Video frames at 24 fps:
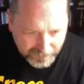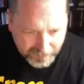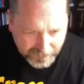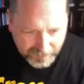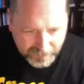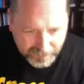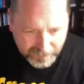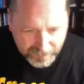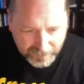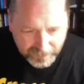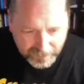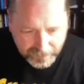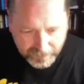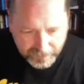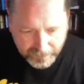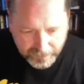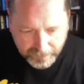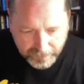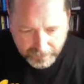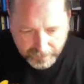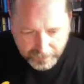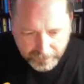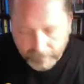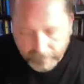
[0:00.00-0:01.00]
have the
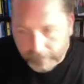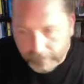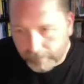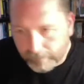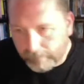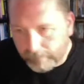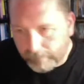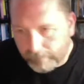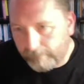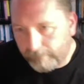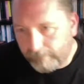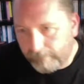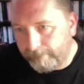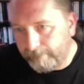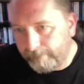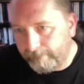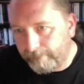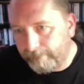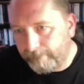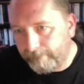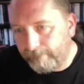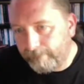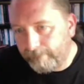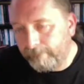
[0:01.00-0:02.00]
Tyrannids with the
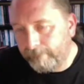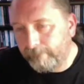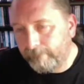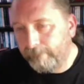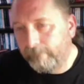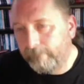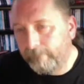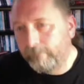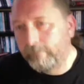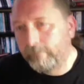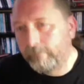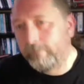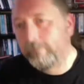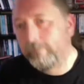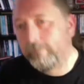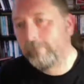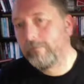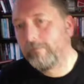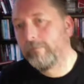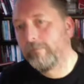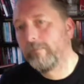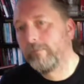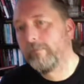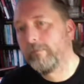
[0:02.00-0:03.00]
swords. Remember
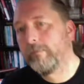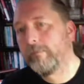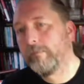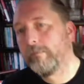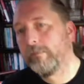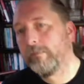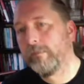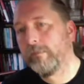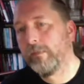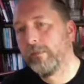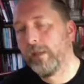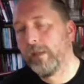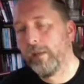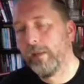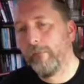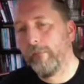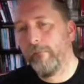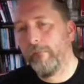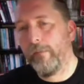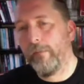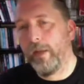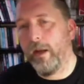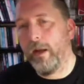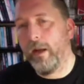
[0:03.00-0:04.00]
those?
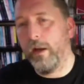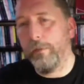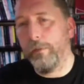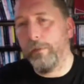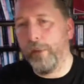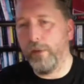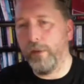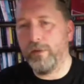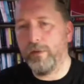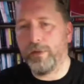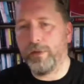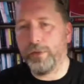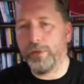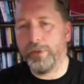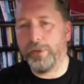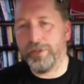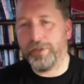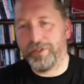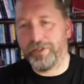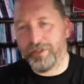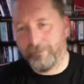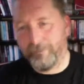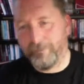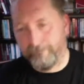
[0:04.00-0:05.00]
Do they still
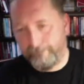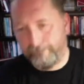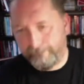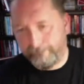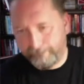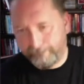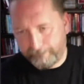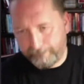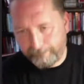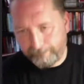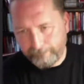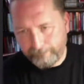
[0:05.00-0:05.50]
have those?